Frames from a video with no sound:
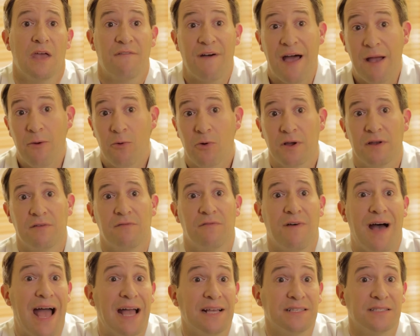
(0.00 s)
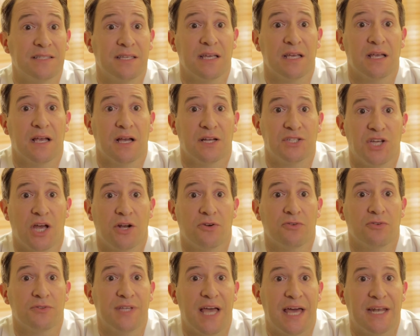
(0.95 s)
If I were advising a
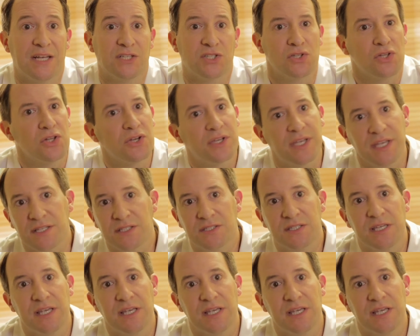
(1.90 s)
general dentist looking